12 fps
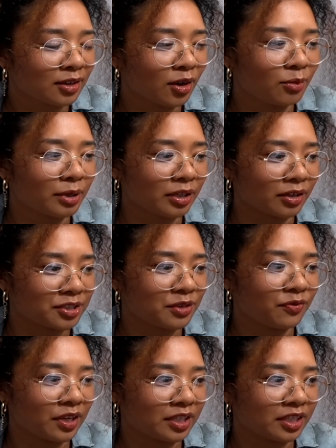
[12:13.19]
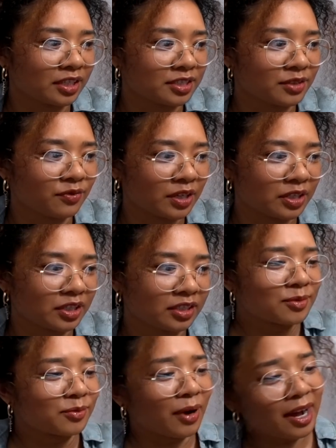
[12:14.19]
Oh my god, is he faking?
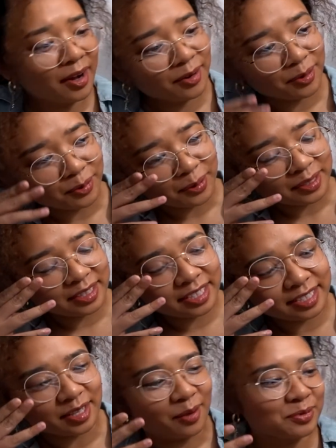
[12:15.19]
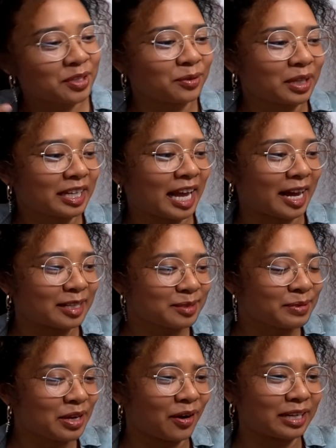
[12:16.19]
Wow, this episode like has
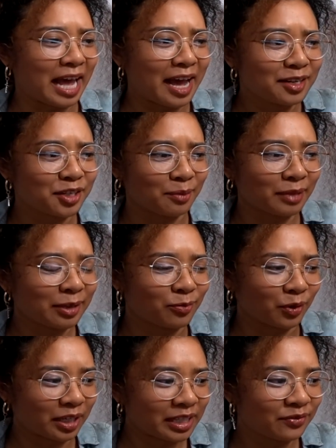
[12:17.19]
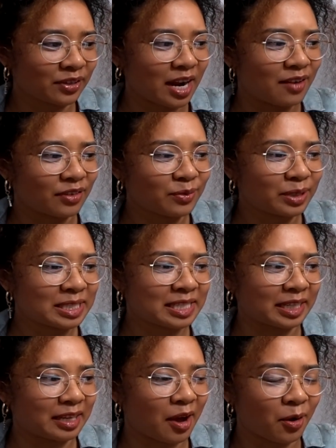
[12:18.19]
me on edge. I'm like worried for everyone's
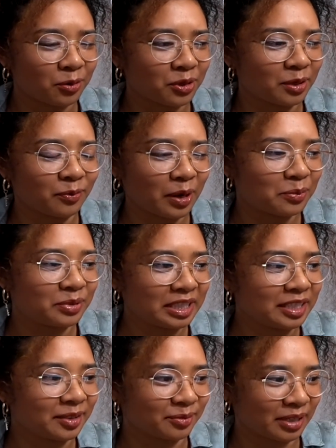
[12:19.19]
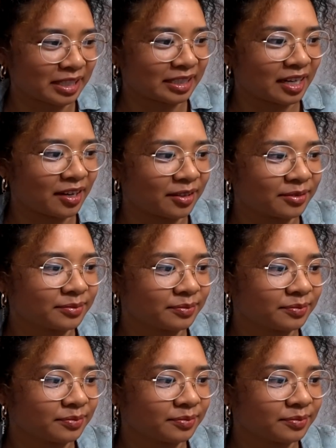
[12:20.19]
like health and well-being right now.